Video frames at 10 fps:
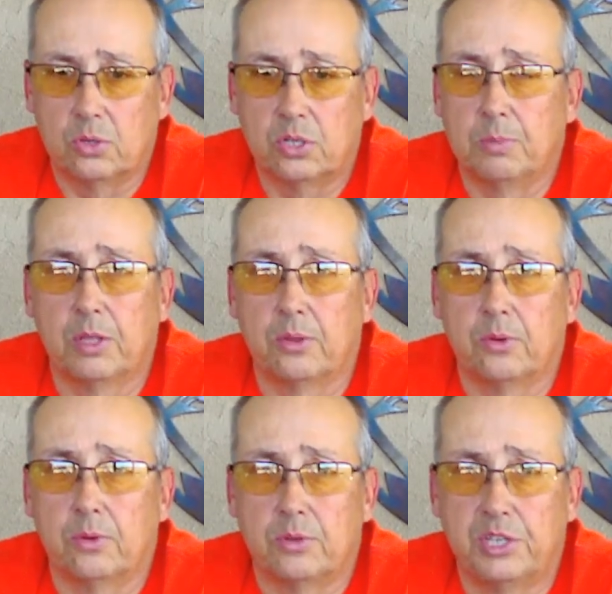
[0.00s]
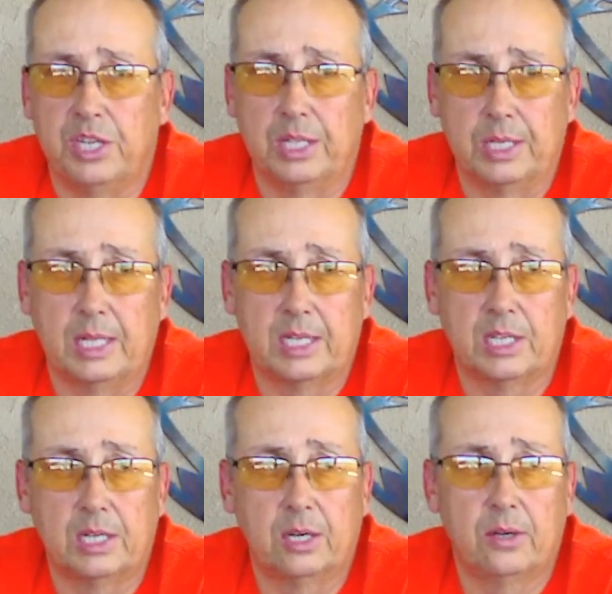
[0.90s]
some other sealant that's
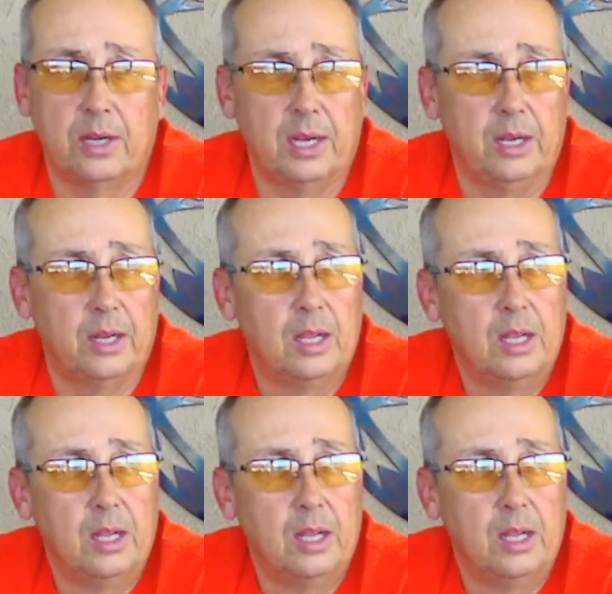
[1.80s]
on there, and